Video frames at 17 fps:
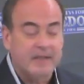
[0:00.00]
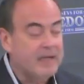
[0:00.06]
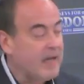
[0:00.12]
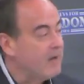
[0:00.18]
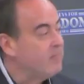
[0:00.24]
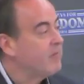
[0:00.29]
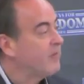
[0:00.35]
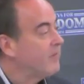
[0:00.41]

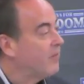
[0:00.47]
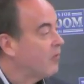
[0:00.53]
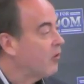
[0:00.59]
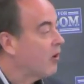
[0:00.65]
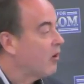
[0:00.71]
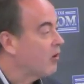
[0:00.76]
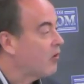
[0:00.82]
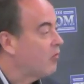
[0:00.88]
came
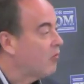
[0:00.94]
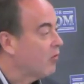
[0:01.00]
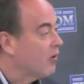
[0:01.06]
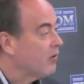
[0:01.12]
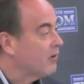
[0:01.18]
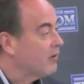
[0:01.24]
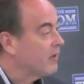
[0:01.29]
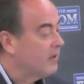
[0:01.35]
before our
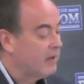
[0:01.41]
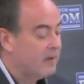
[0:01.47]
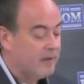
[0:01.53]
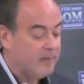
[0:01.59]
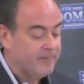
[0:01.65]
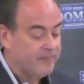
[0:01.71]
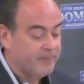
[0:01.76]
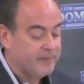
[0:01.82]

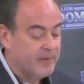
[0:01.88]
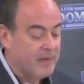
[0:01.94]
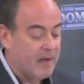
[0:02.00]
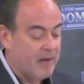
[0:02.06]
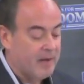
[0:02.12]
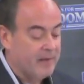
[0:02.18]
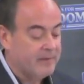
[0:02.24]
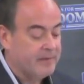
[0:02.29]

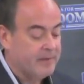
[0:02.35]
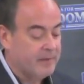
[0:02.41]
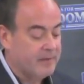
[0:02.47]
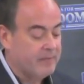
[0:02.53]
court,